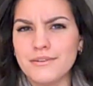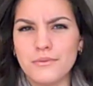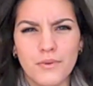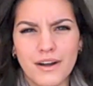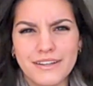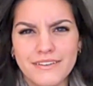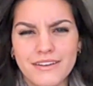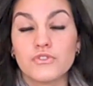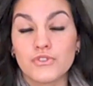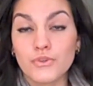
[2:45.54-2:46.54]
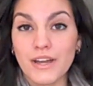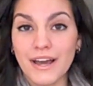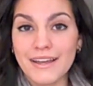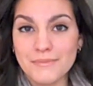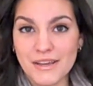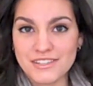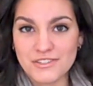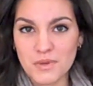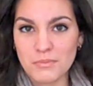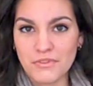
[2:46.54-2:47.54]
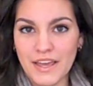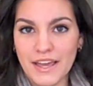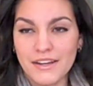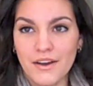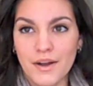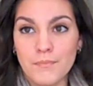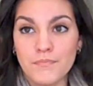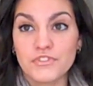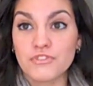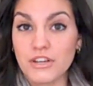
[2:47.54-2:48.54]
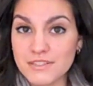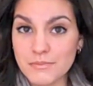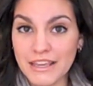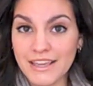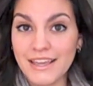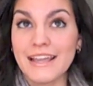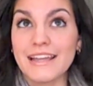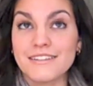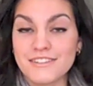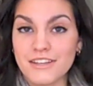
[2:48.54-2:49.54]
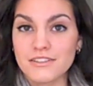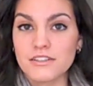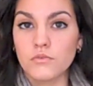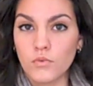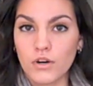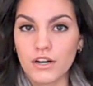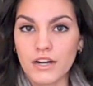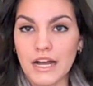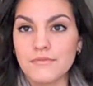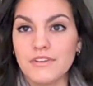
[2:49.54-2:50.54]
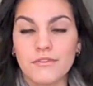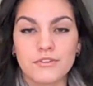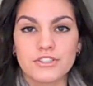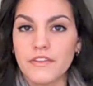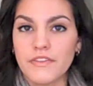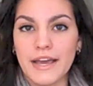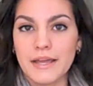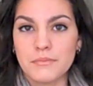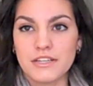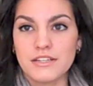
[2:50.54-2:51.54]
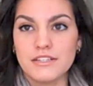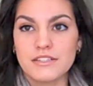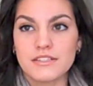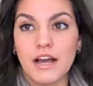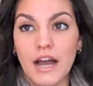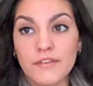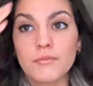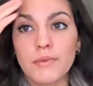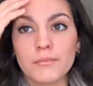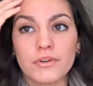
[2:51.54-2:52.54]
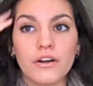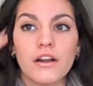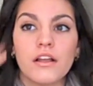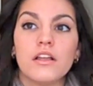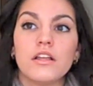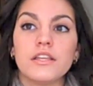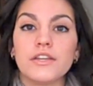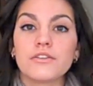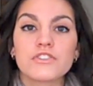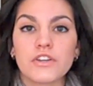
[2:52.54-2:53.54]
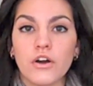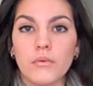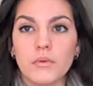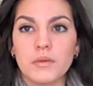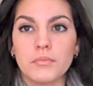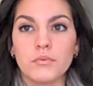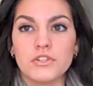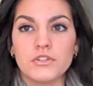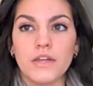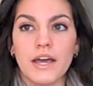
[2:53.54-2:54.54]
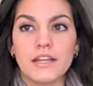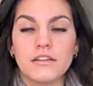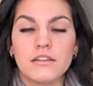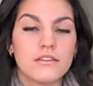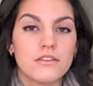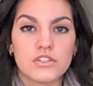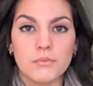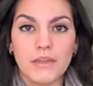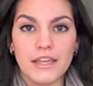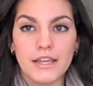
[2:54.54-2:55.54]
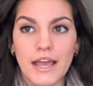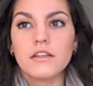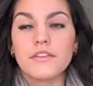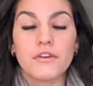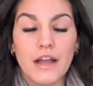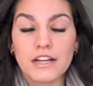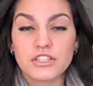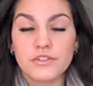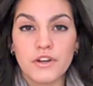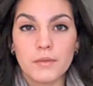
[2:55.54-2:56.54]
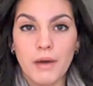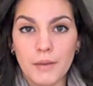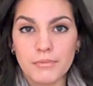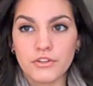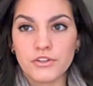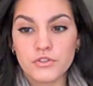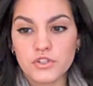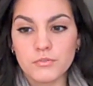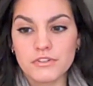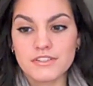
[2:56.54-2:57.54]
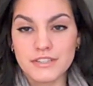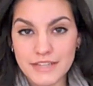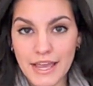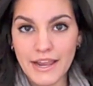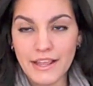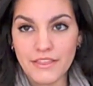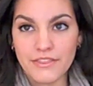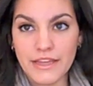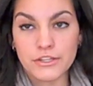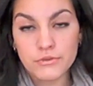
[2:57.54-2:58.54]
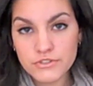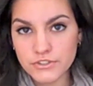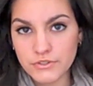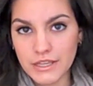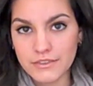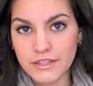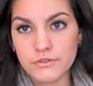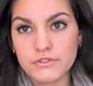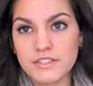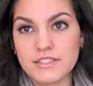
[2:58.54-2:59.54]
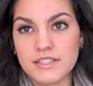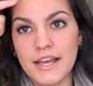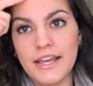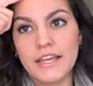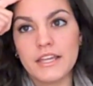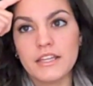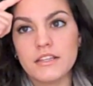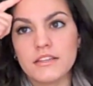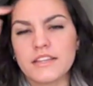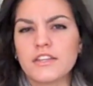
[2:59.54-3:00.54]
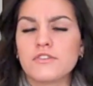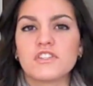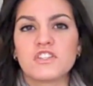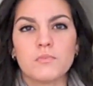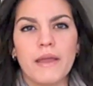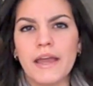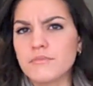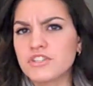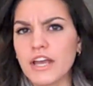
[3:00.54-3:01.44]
what? do not message people that. Um, trust me, it doesn't work. I've never done that because I remember years ago when people would do that to me. There are actually very popular YouTubers today that used to do that. They used to say, like they used to spam